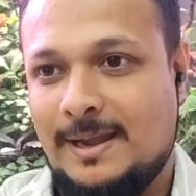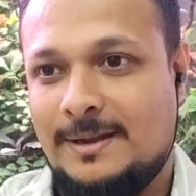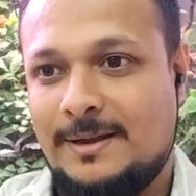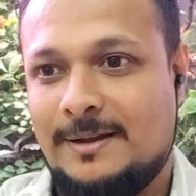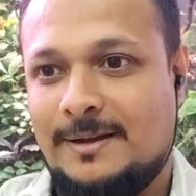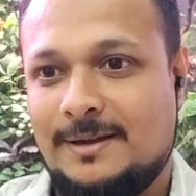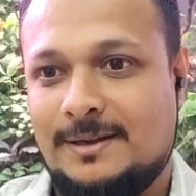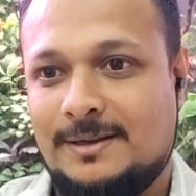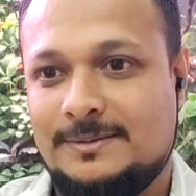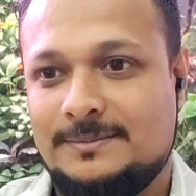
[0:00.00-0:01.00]
and
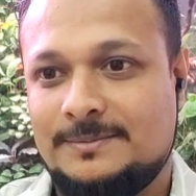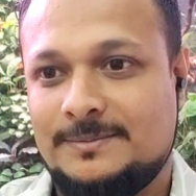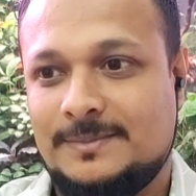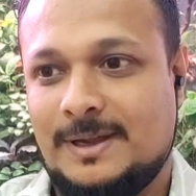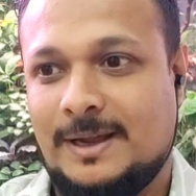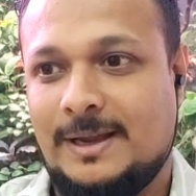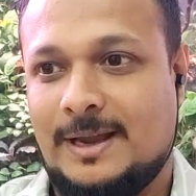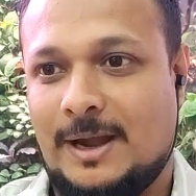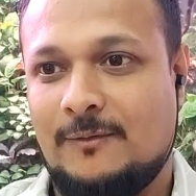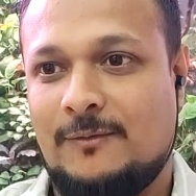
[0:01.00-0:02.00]

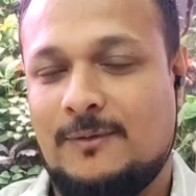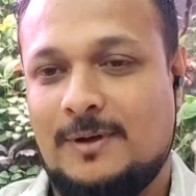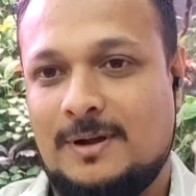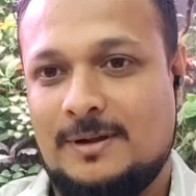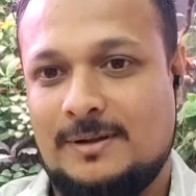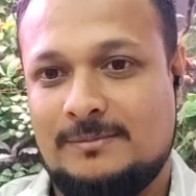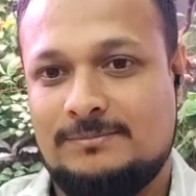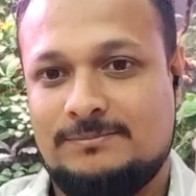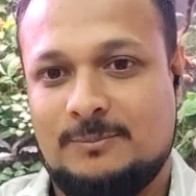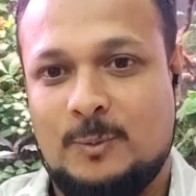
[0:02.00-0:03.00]
I kind
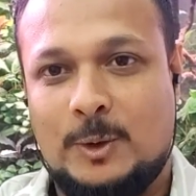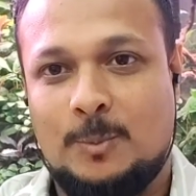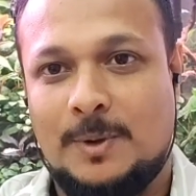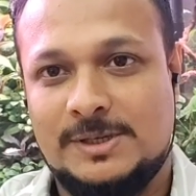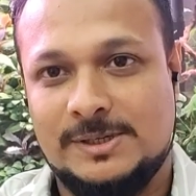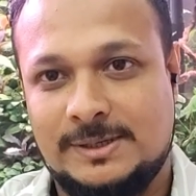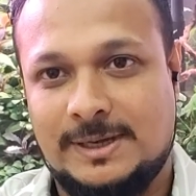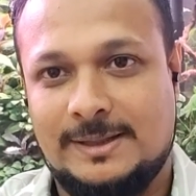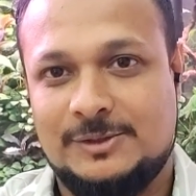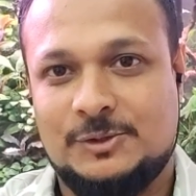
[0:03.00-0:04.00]
of went to purchase
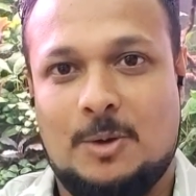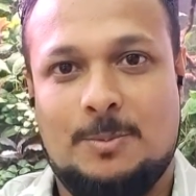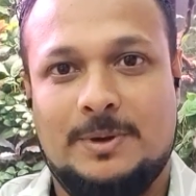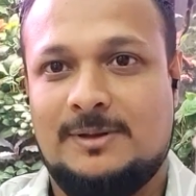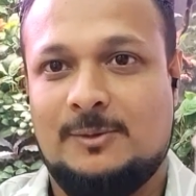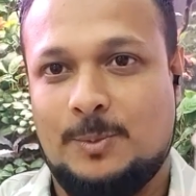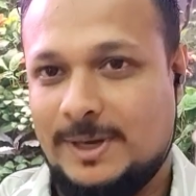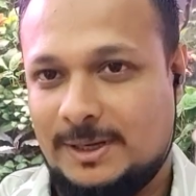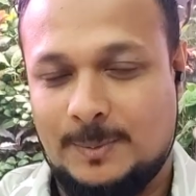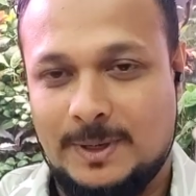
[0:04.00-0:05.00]
it at the shop. It's
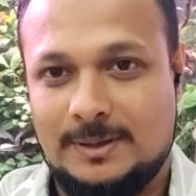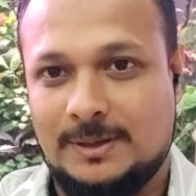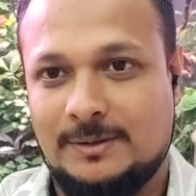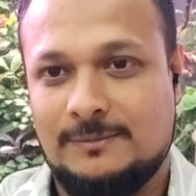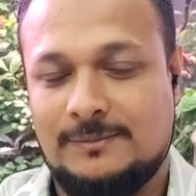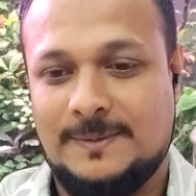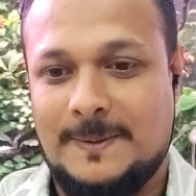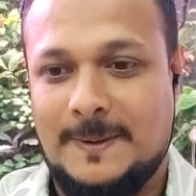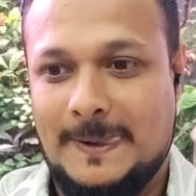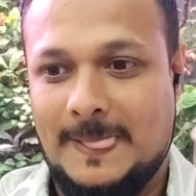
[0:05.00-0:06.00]
super expensive.
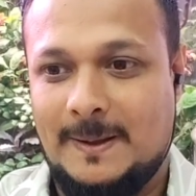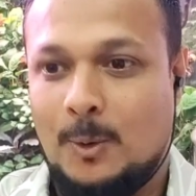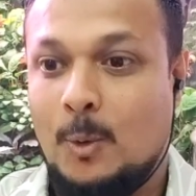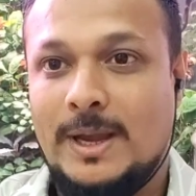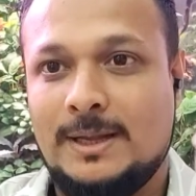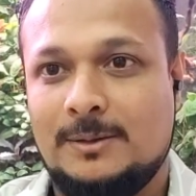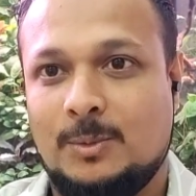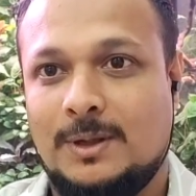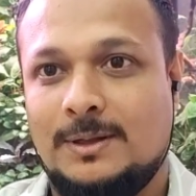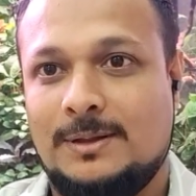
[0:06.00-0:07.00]

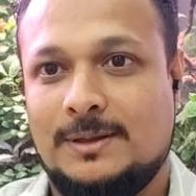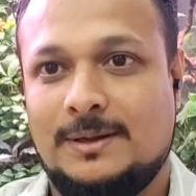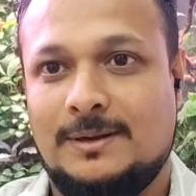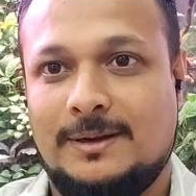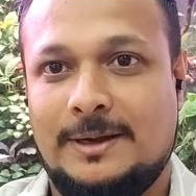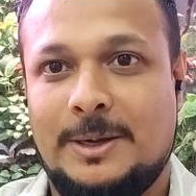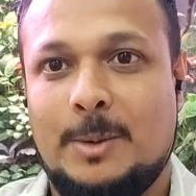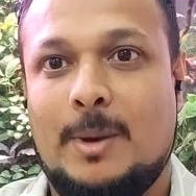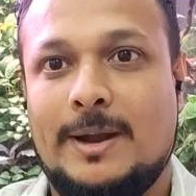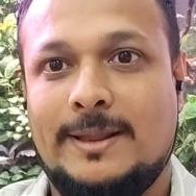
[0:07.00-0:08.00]
OLX was in
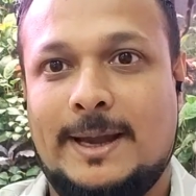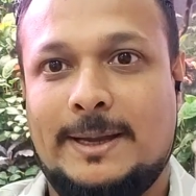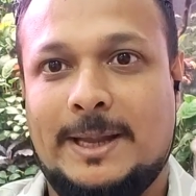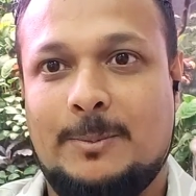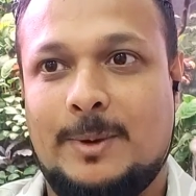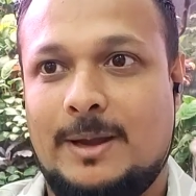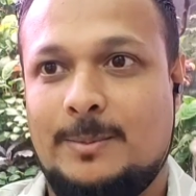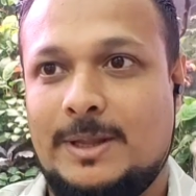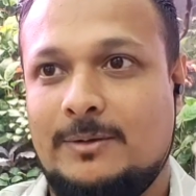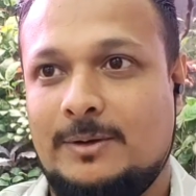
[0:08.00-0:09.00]
demand at that time, right?
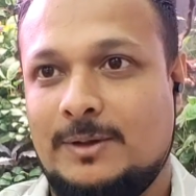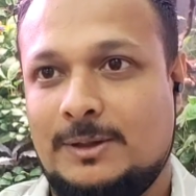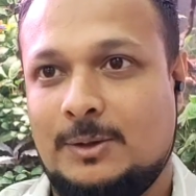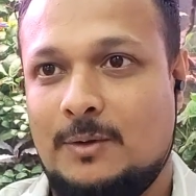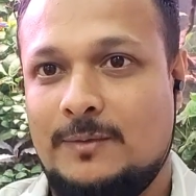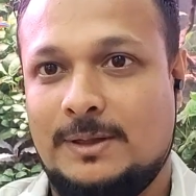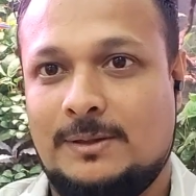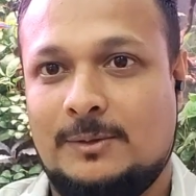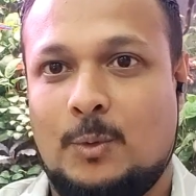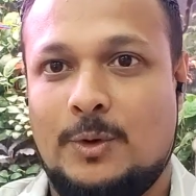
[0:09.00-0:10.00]
I mean, there it was
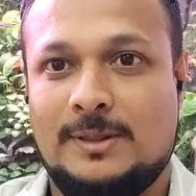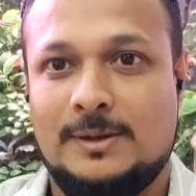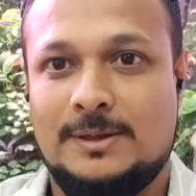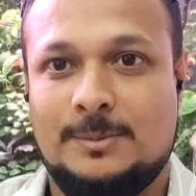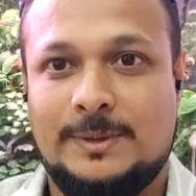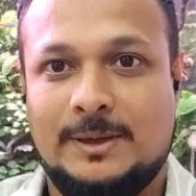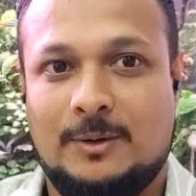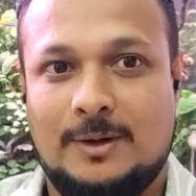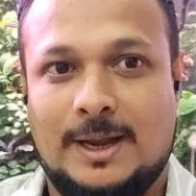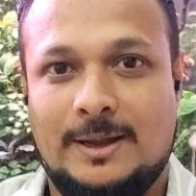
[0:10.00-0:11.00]
always you want to search
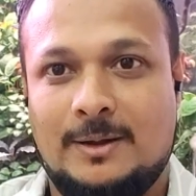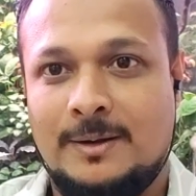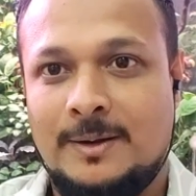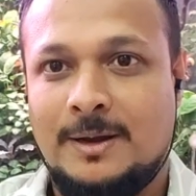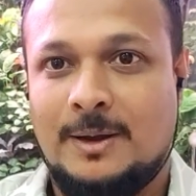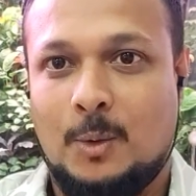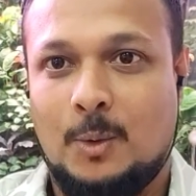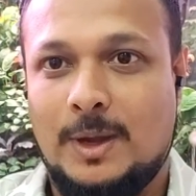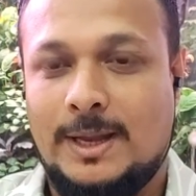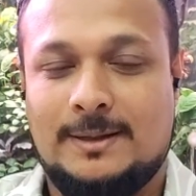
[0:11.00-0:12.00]
something online,
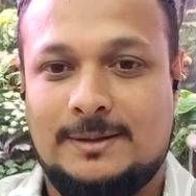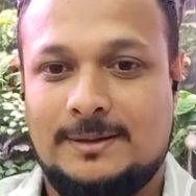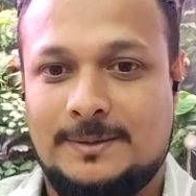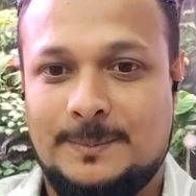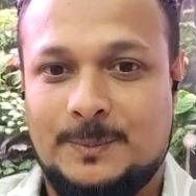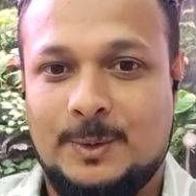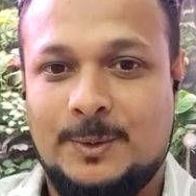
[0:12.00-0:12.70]
OLX.